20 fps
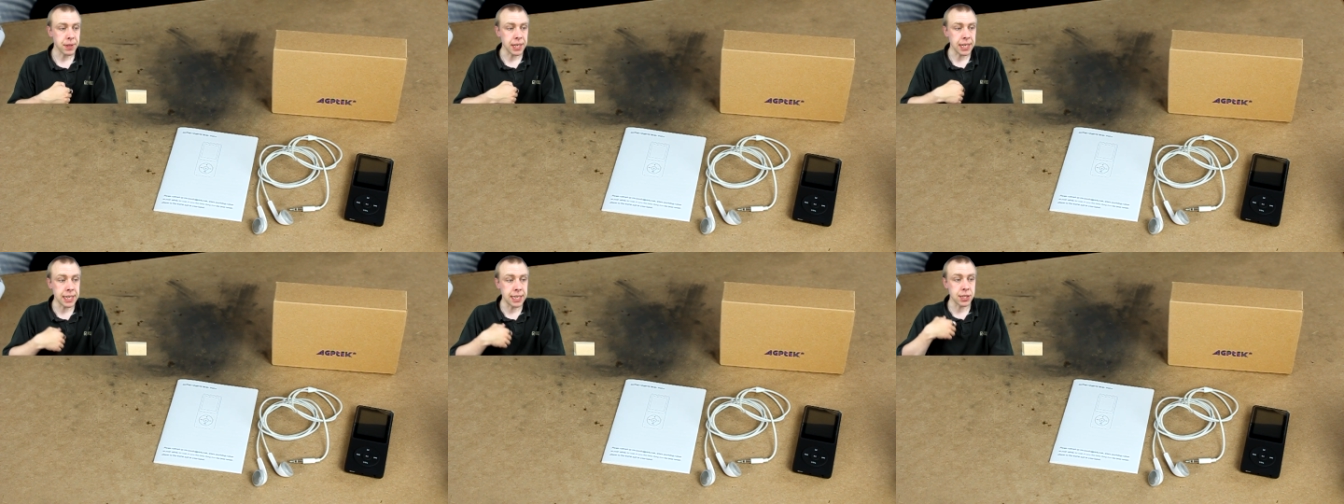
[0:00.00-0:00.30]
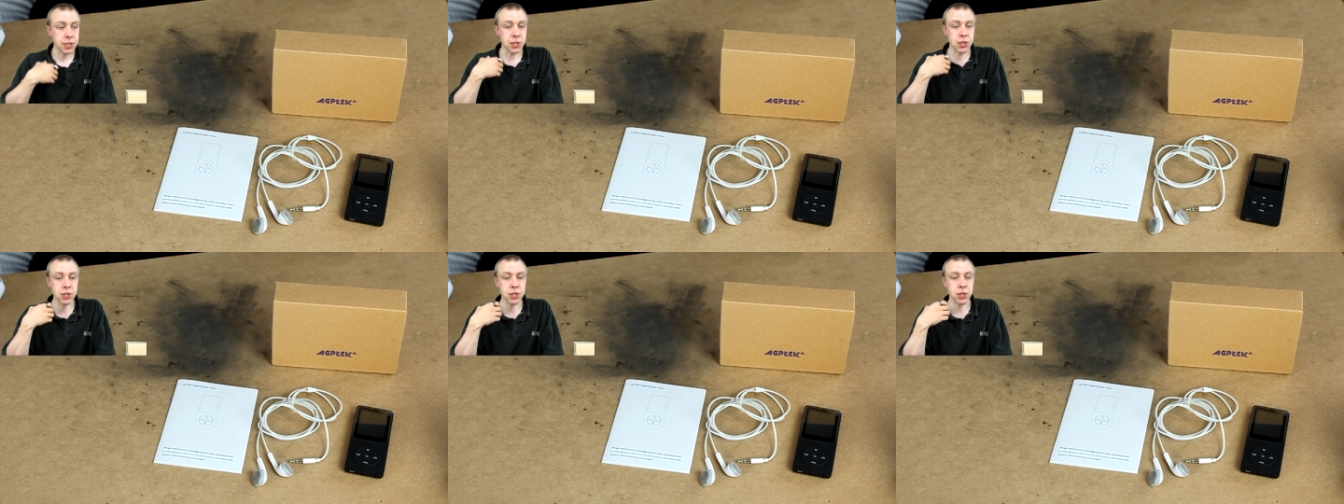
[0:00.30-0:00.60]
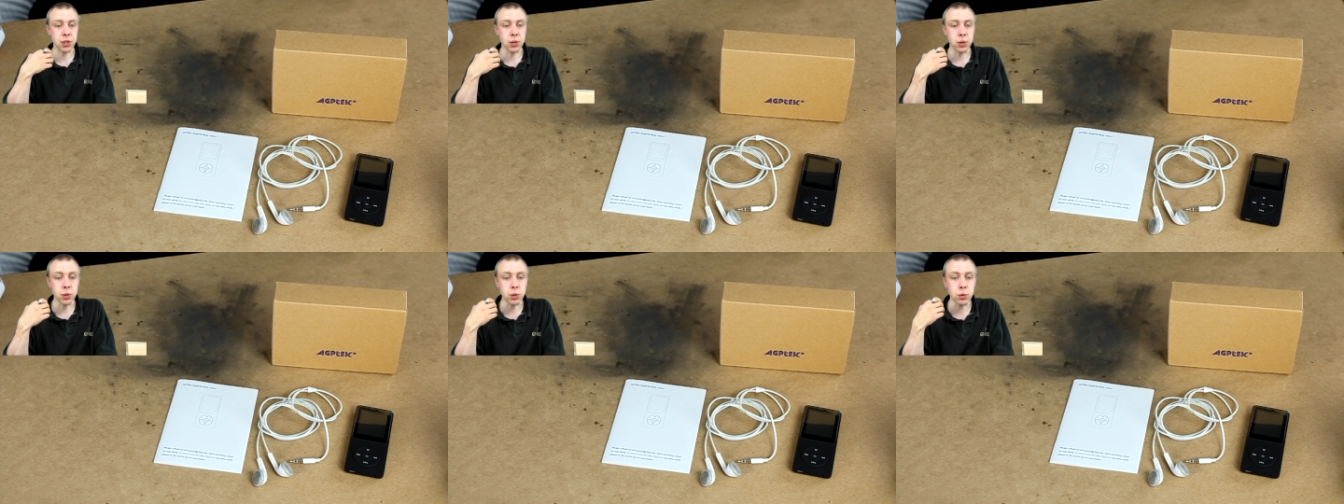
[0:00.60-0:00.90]
is
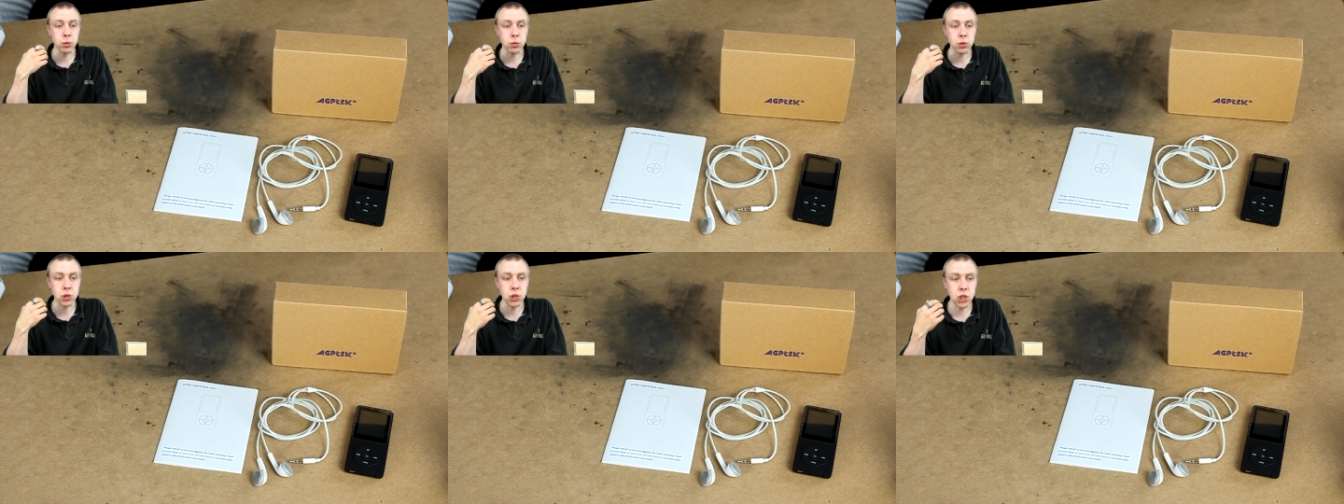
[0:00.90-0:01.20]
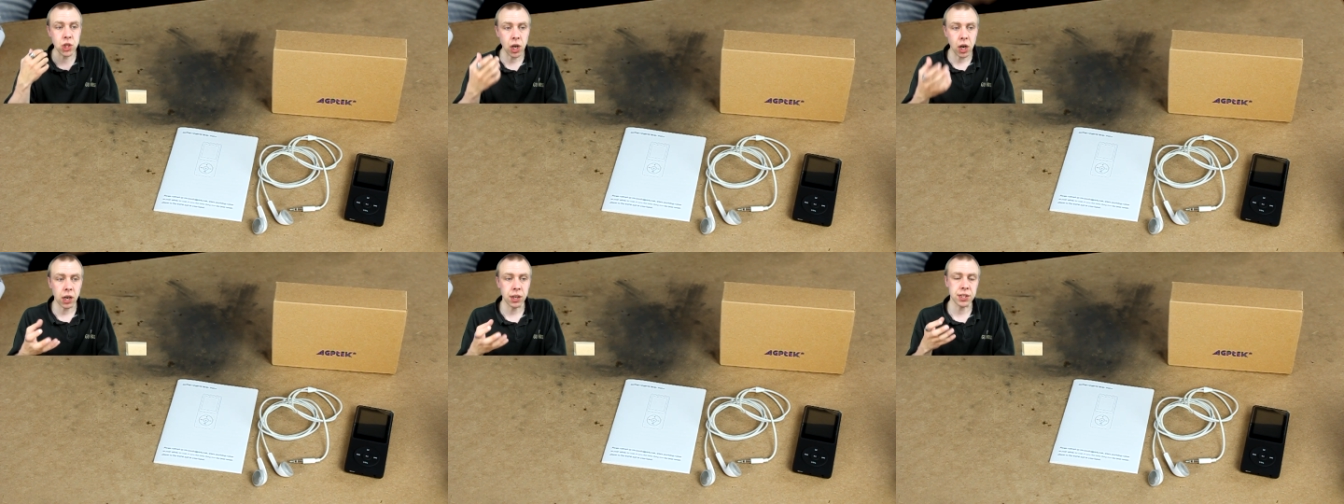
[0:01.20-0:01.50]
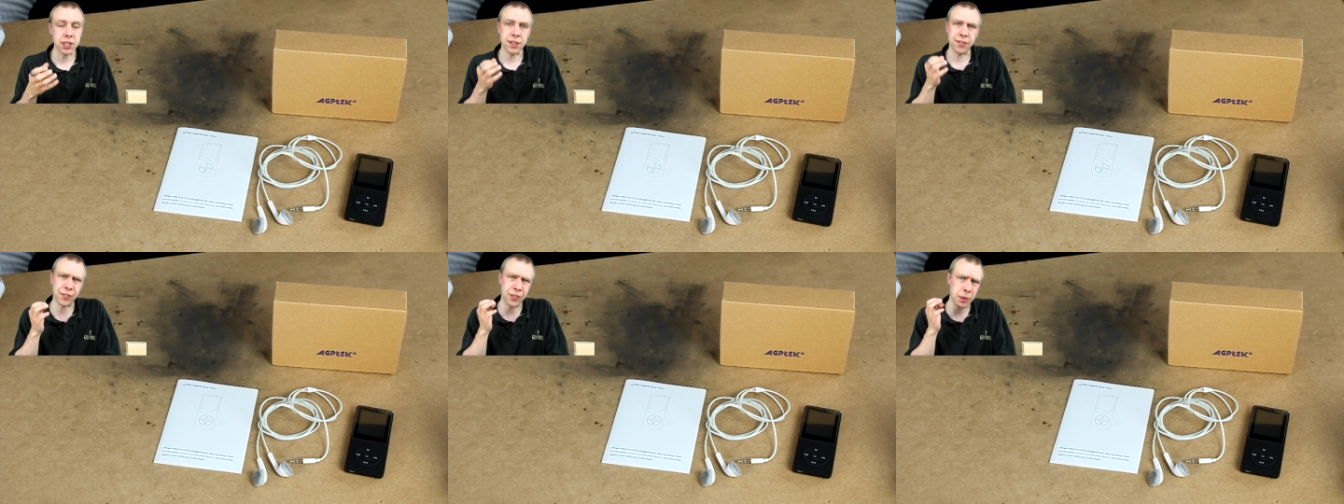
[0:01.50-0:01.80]
to
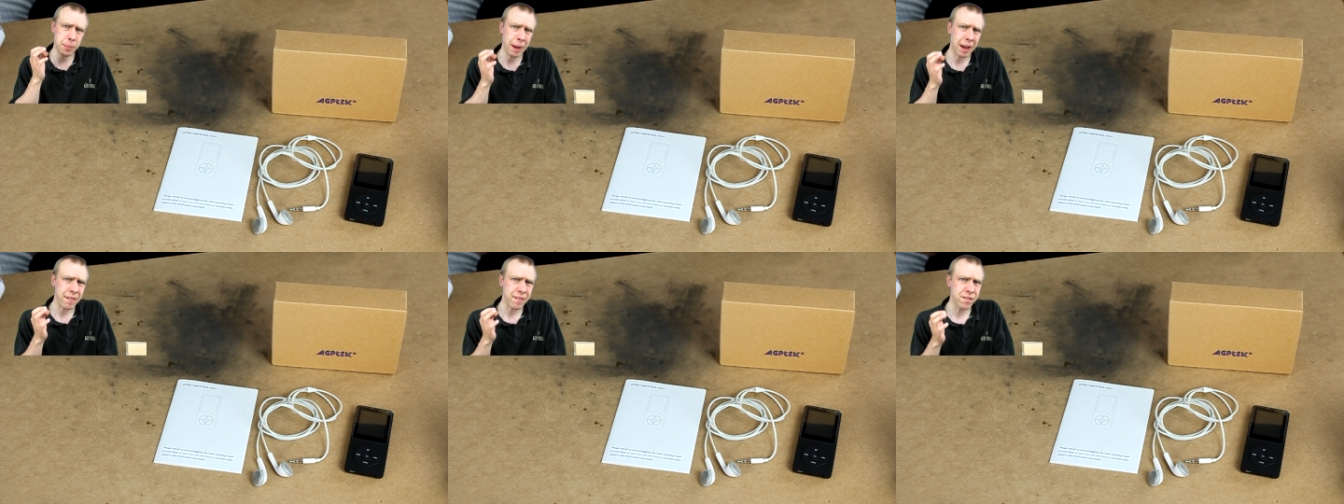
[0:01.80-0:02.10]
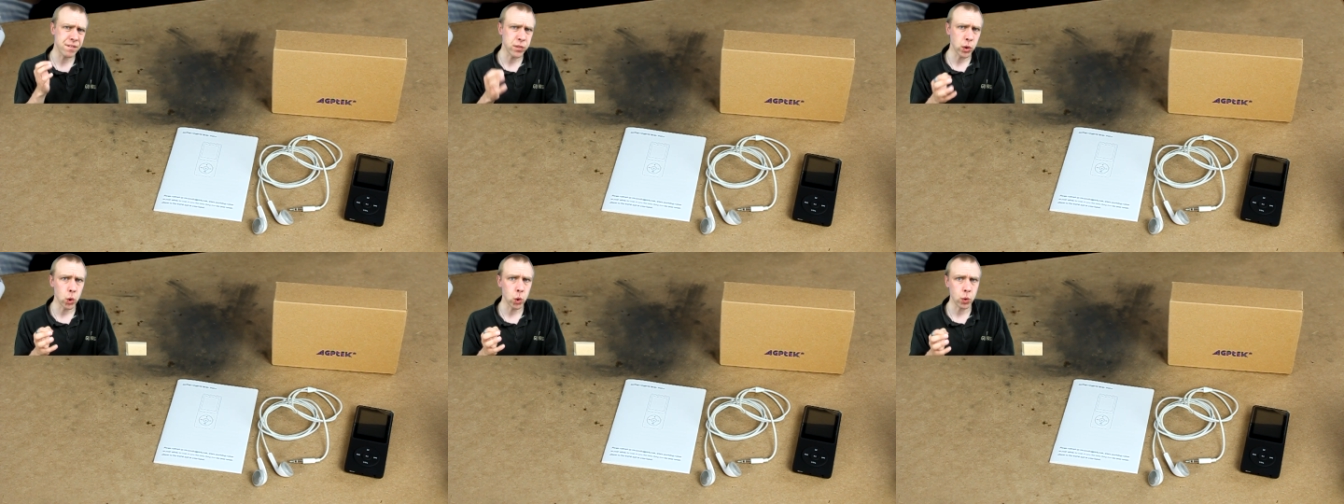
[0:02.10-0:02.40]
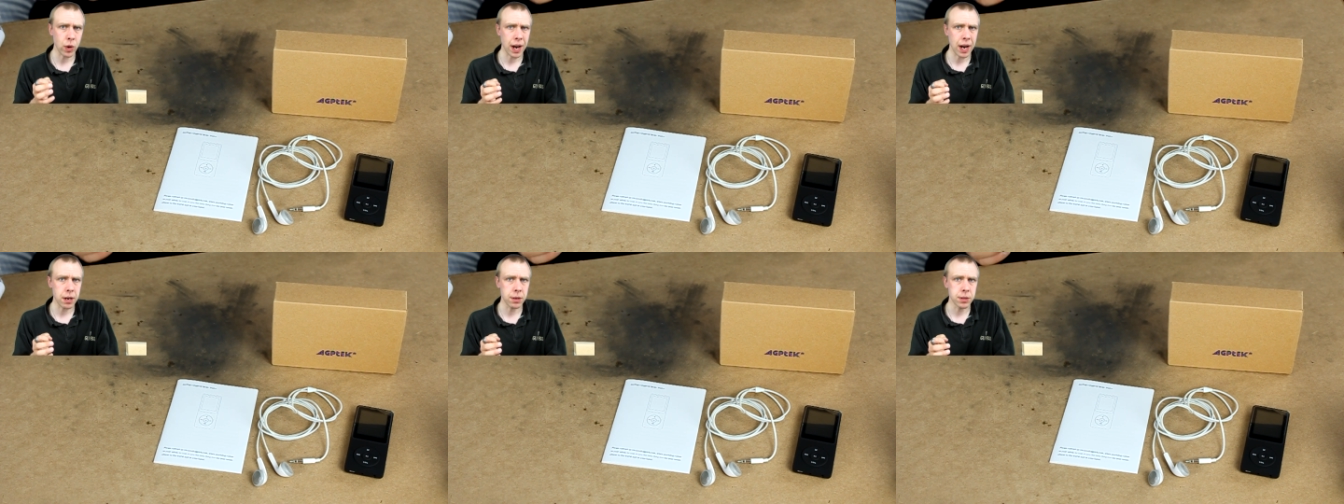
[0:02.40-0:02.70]
charge it for about
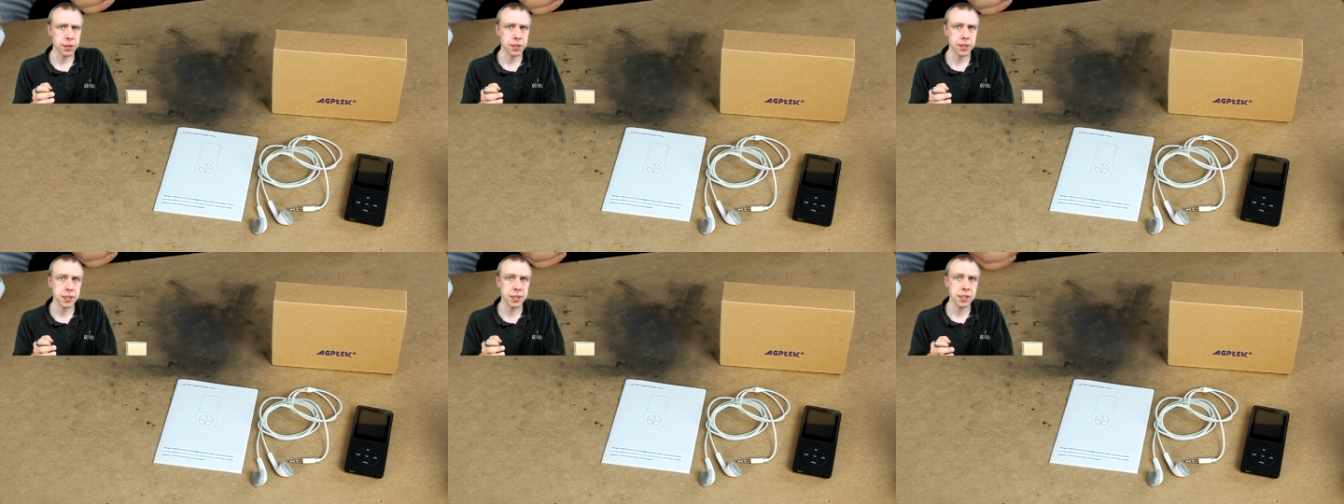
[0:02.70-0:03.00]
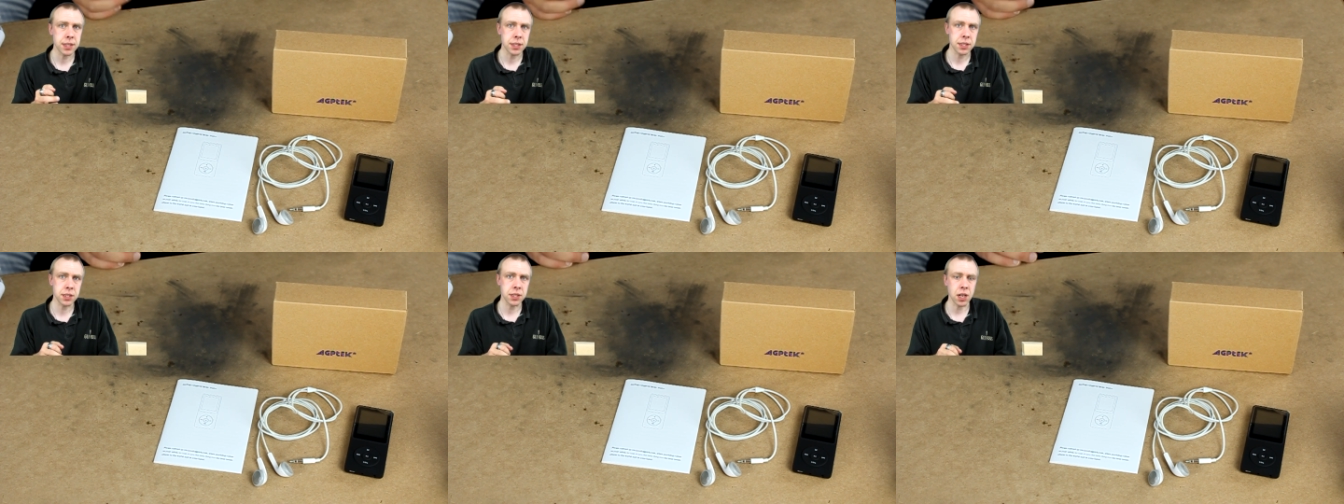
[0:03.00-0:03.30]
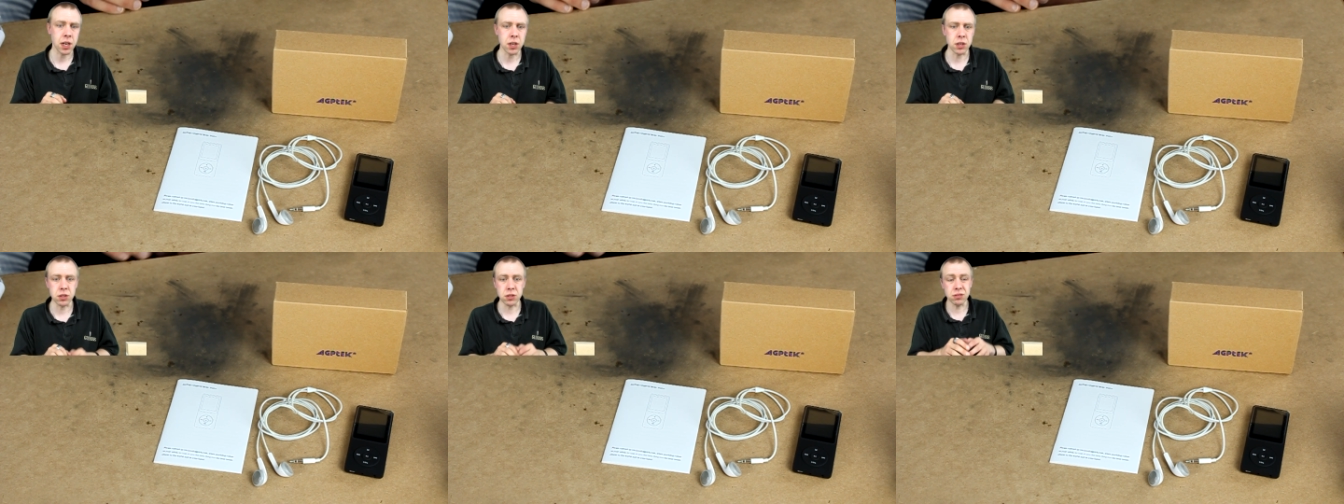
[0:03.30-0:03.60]
4 hours.
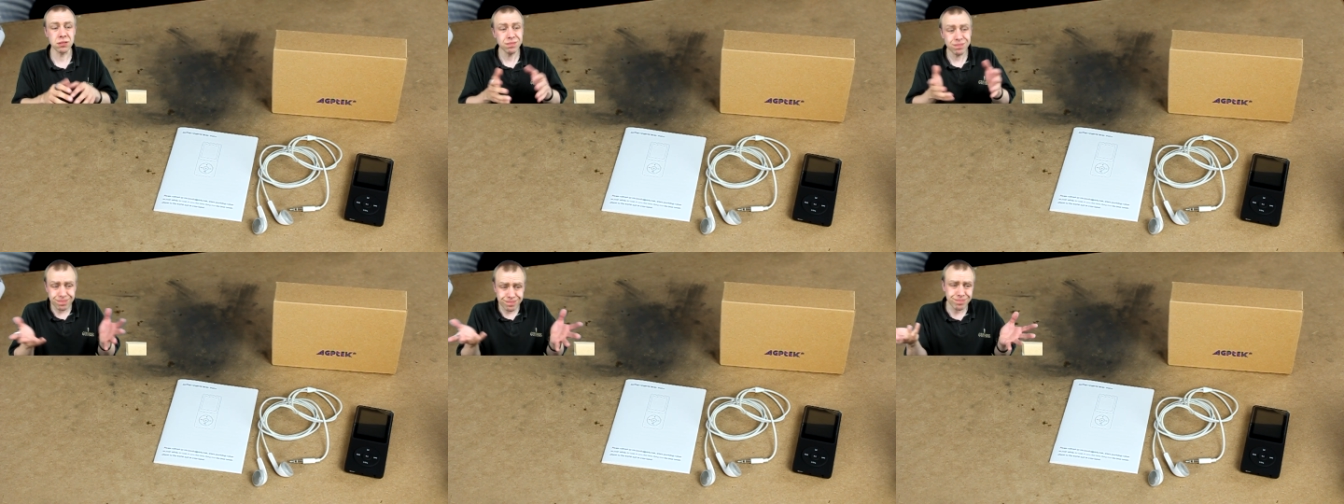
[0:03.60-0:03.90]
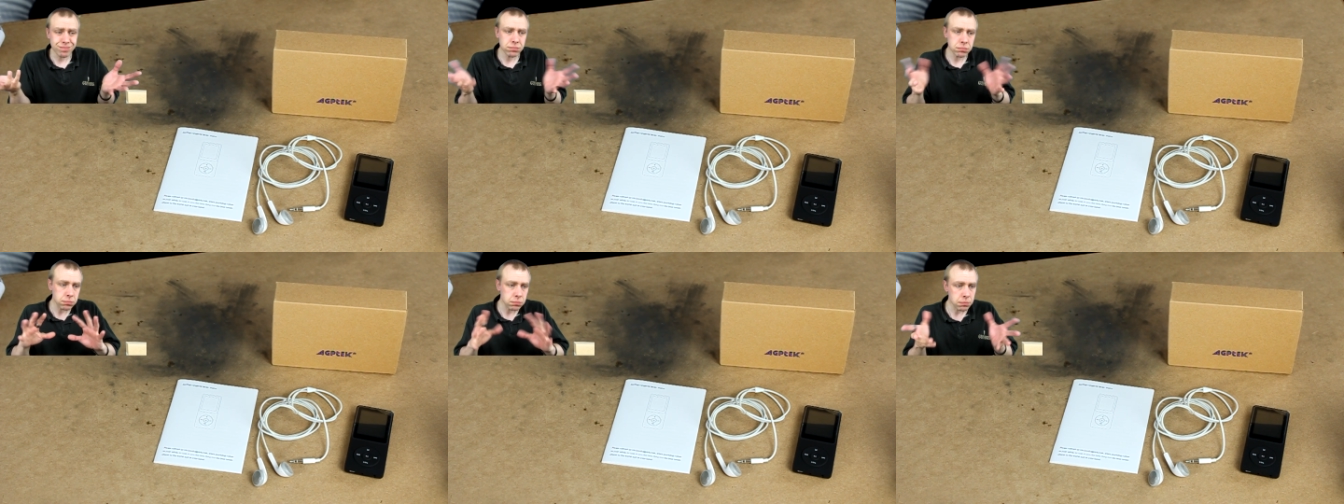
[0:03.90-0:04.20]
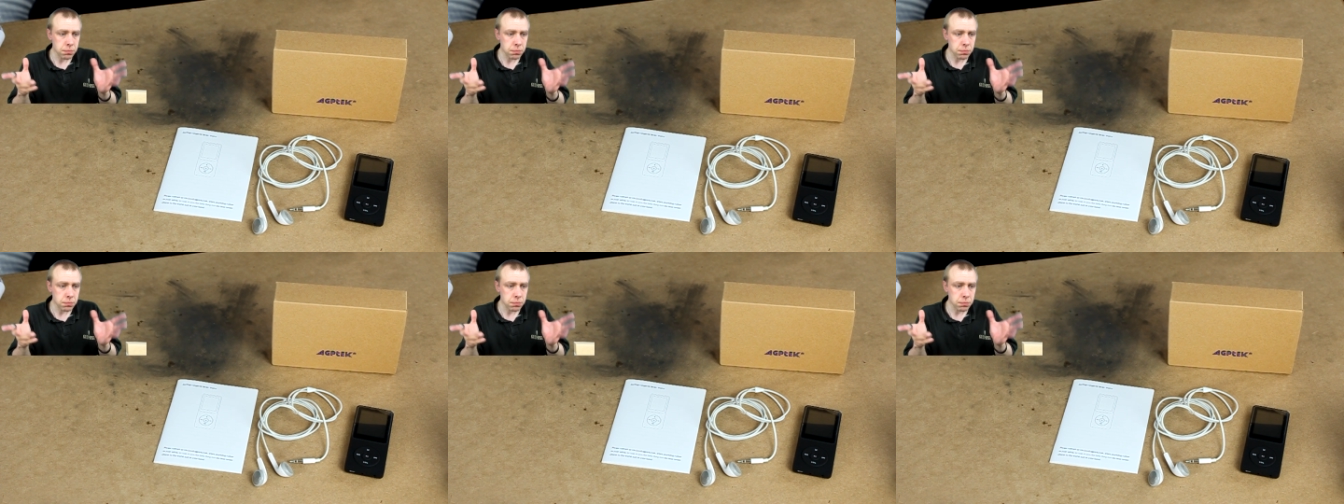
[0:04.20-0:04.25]
So